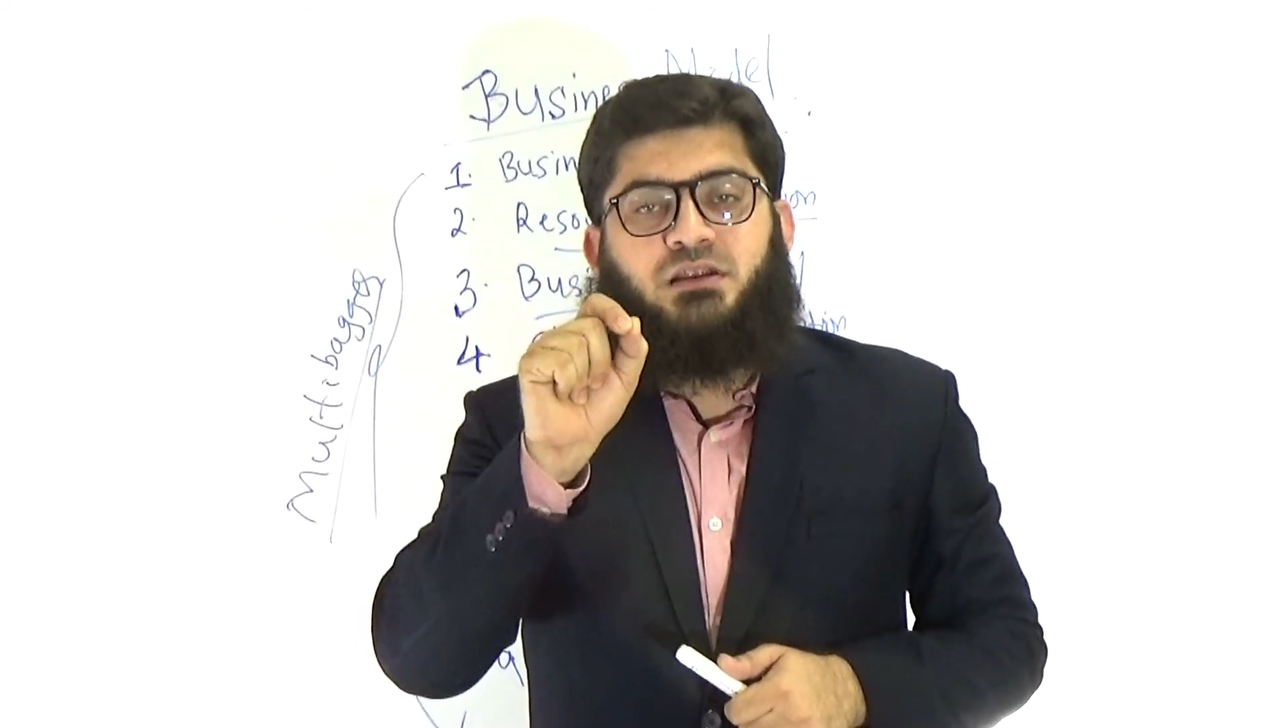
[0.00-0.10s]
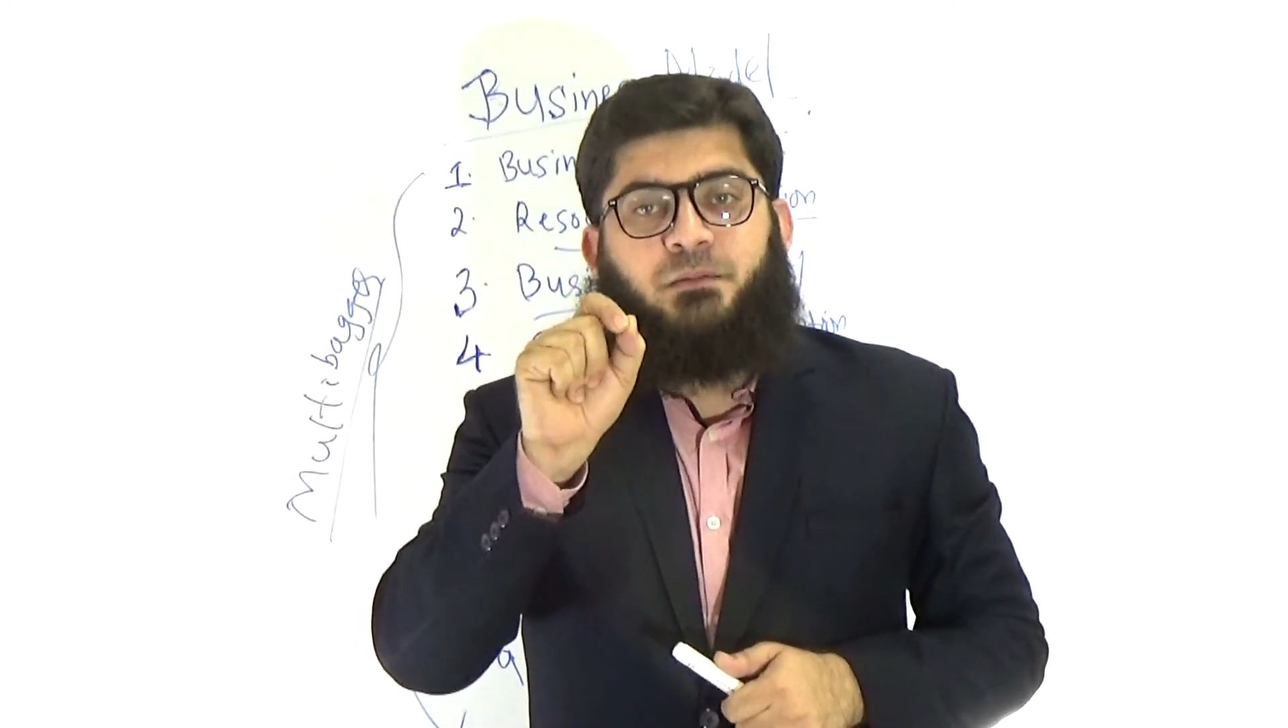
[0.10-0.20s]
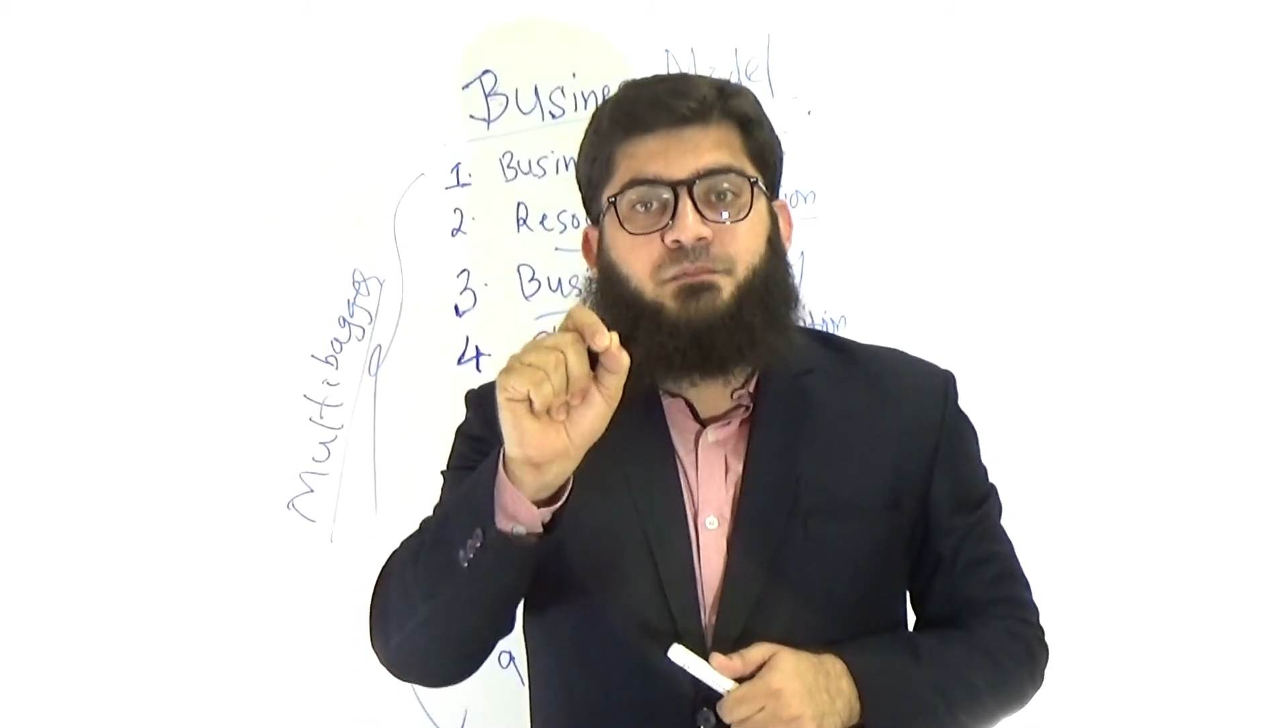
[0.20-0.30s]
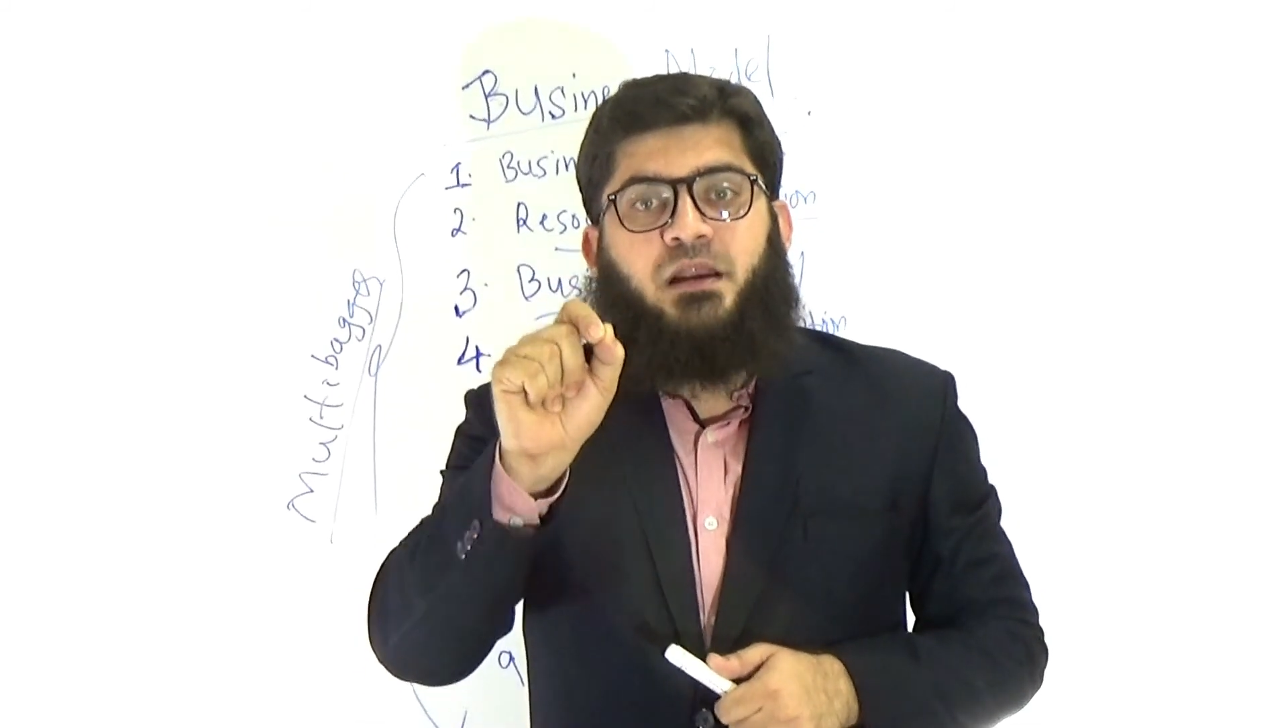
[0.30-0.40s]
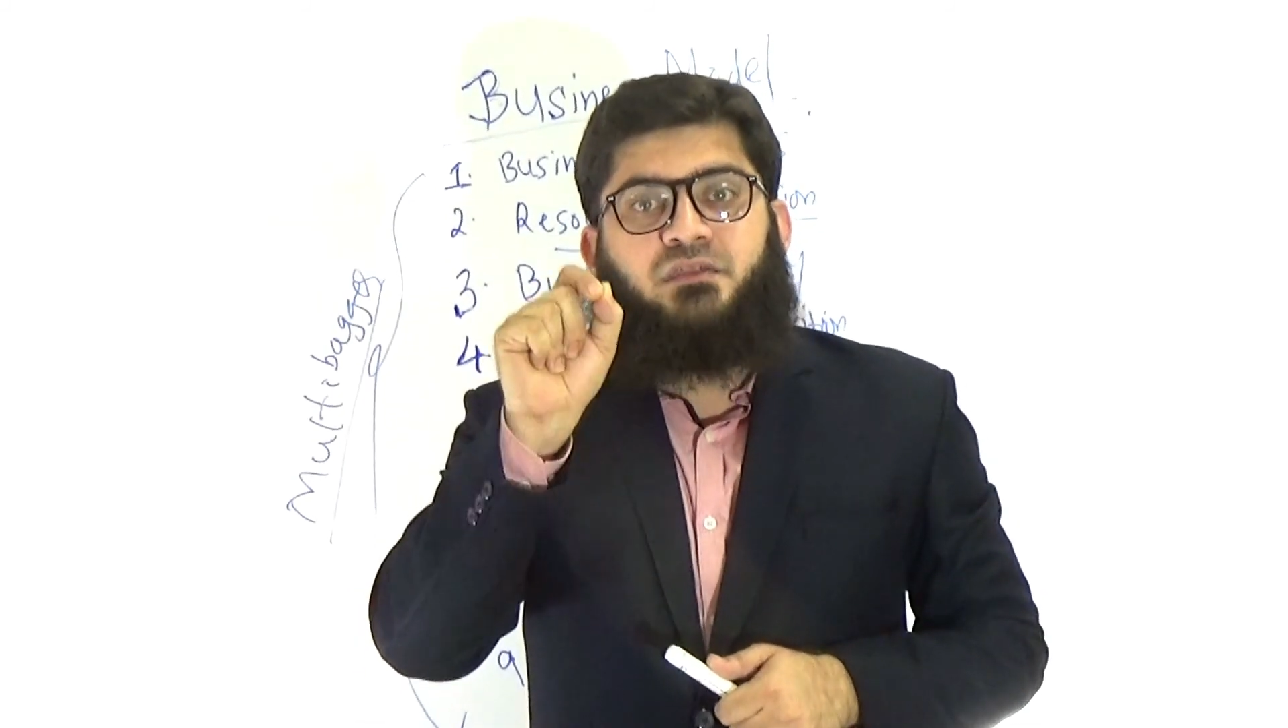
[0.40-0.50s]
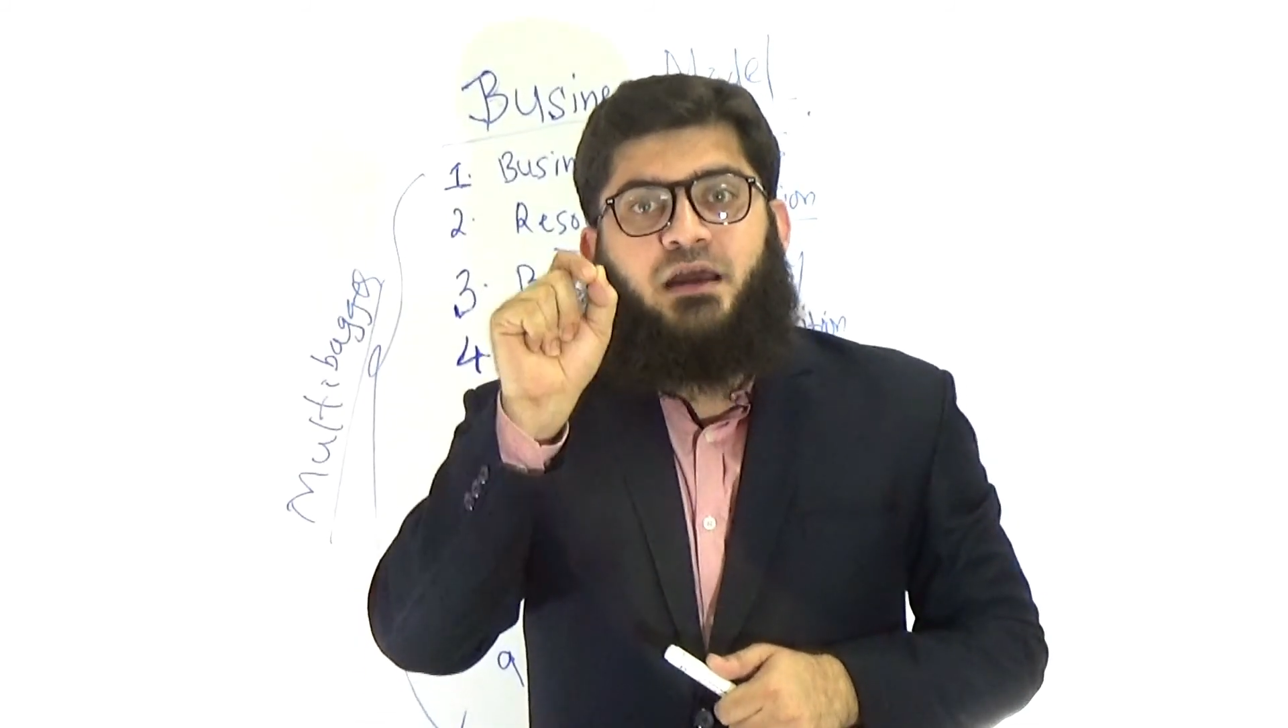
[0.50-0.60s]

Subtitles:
updates